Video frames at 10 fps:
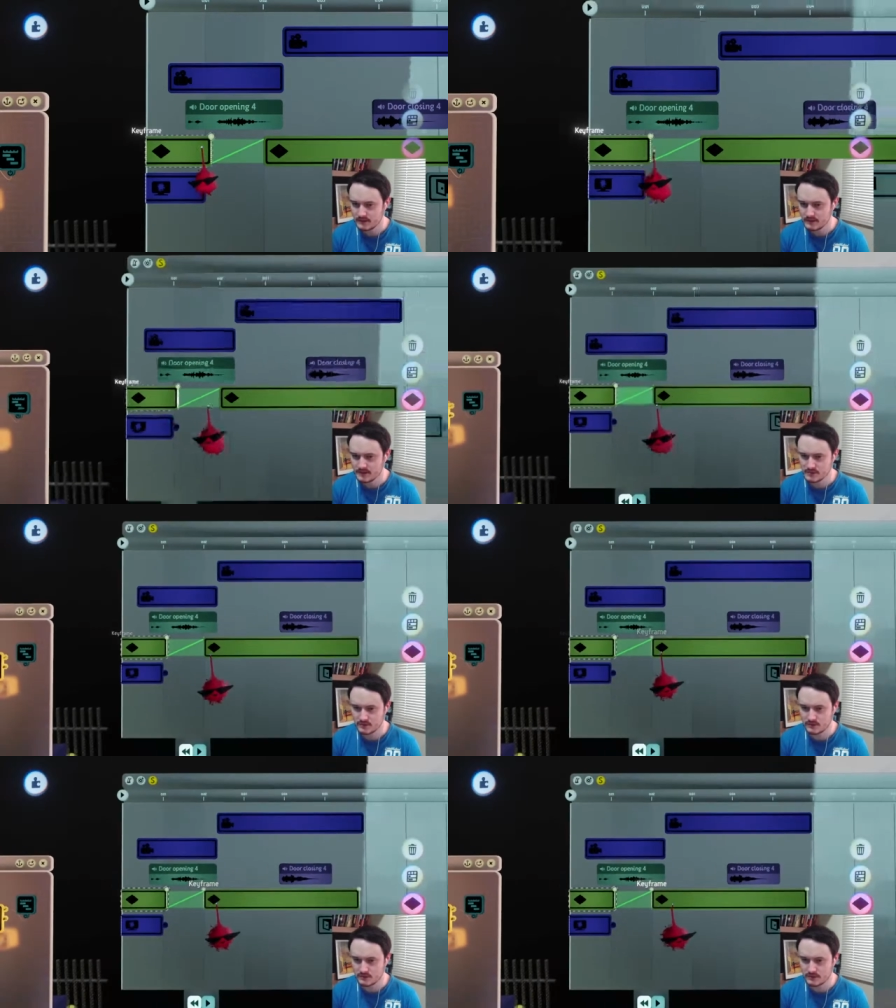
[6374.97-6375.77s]

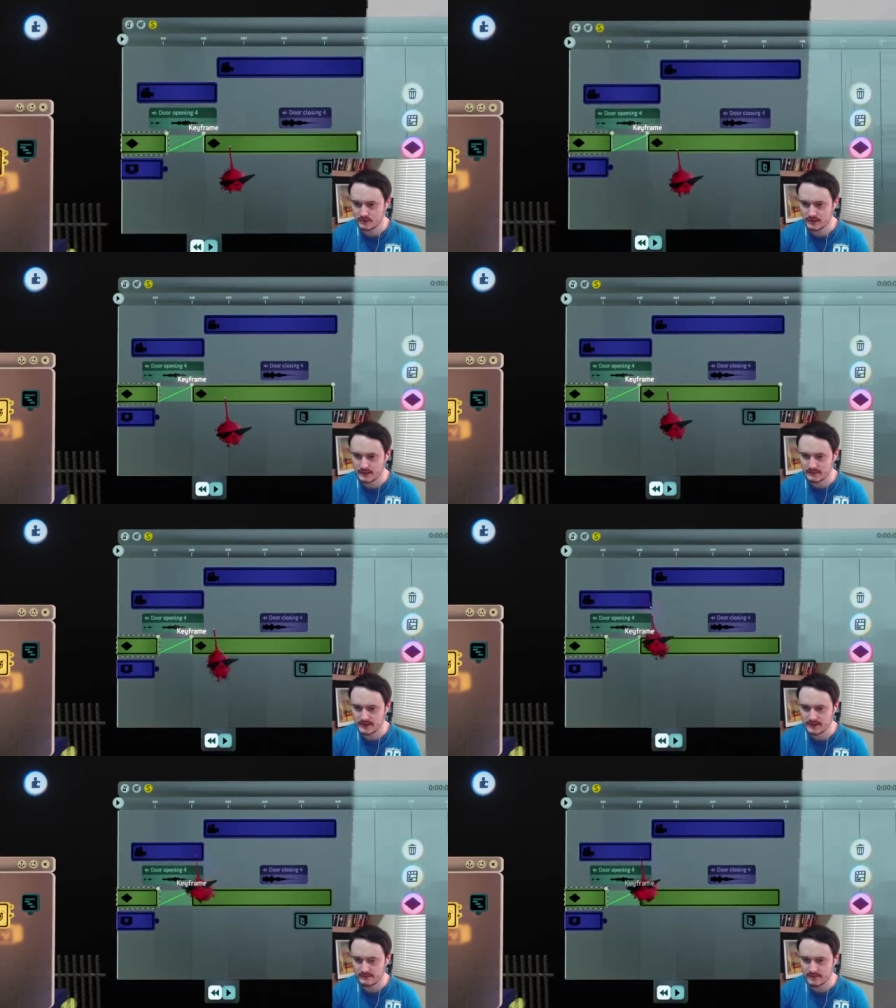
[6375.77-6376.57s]
So I would
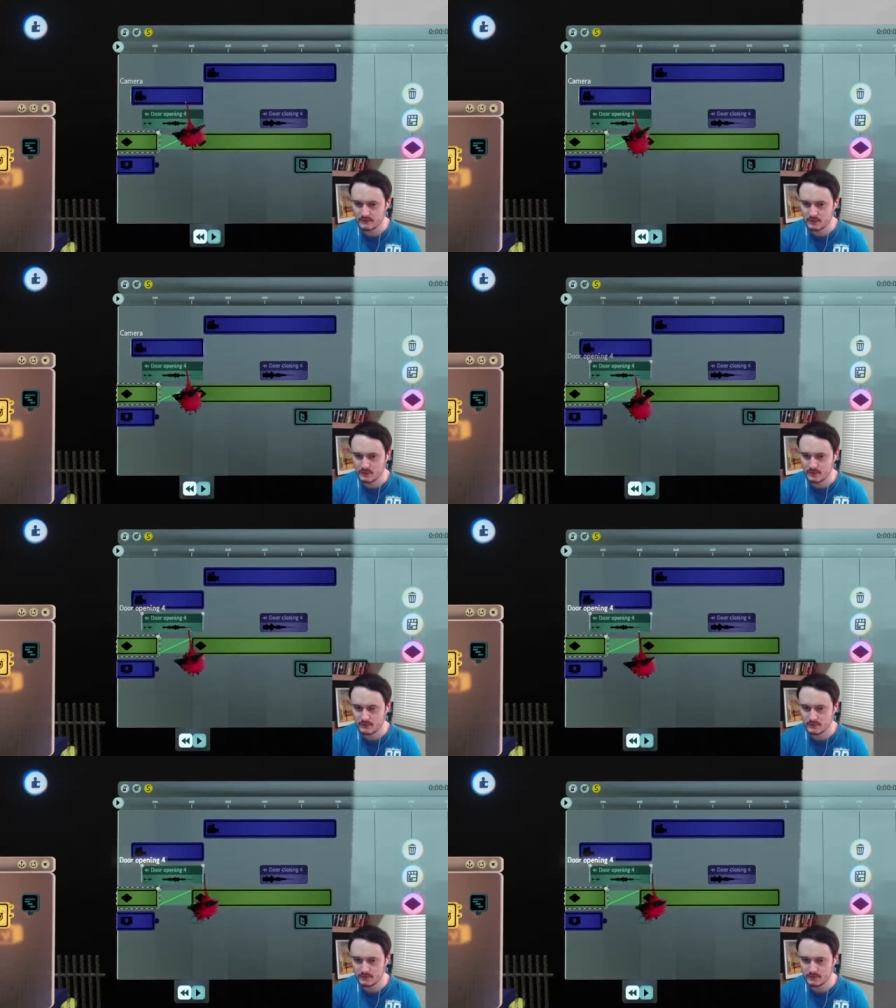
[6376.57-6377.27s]
have to move